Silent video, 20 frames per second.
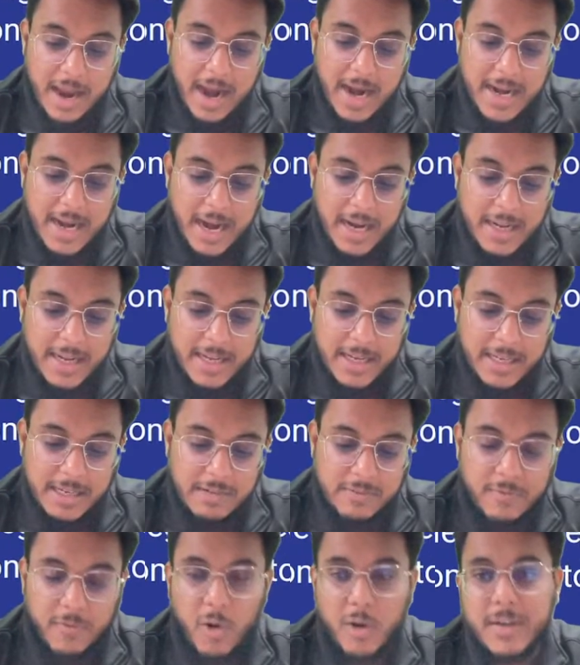and
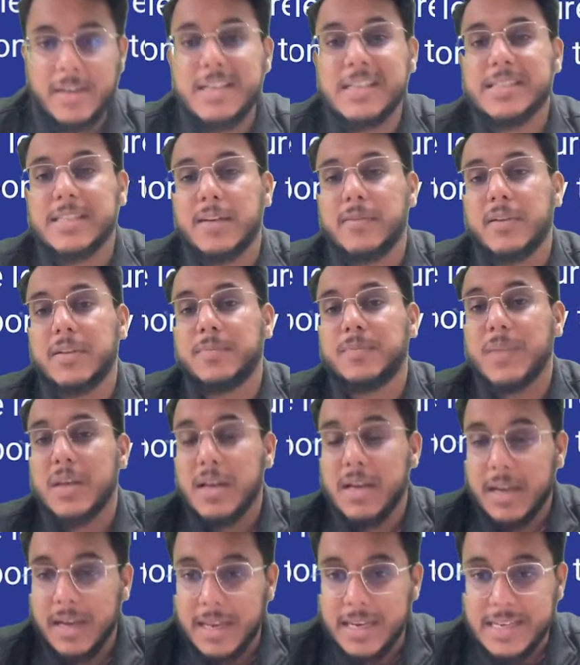article 47
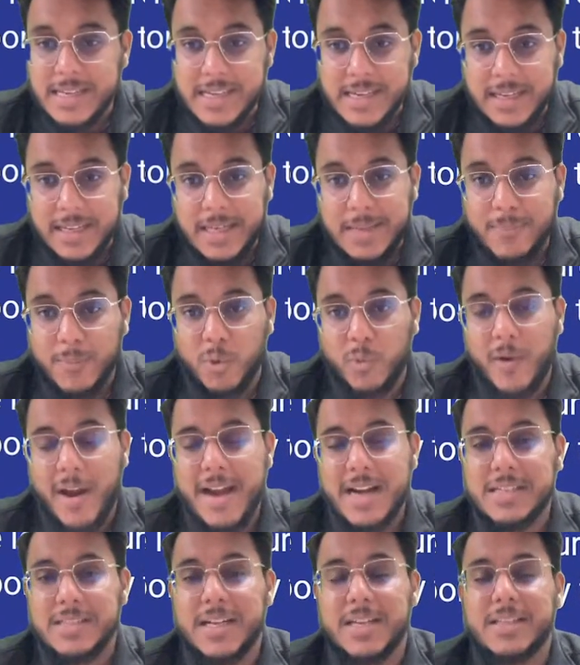clearly
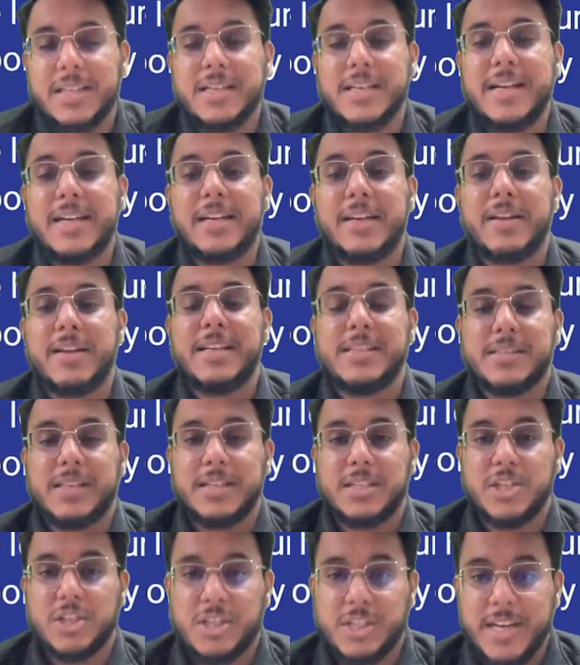provides that it is
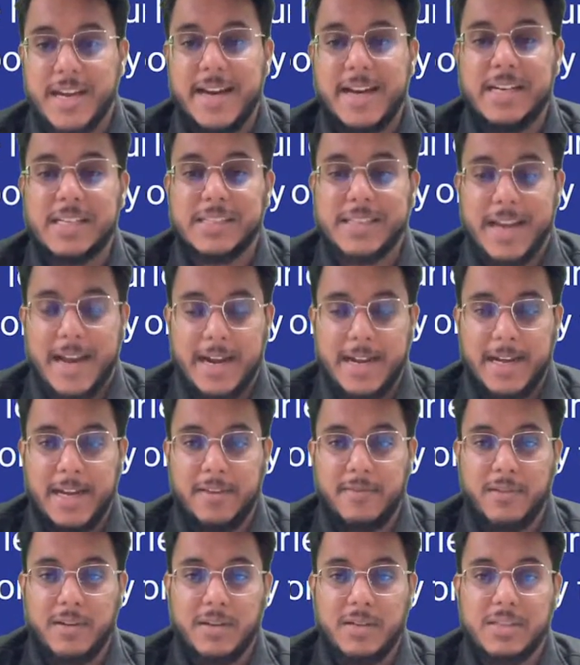the state's endeavor,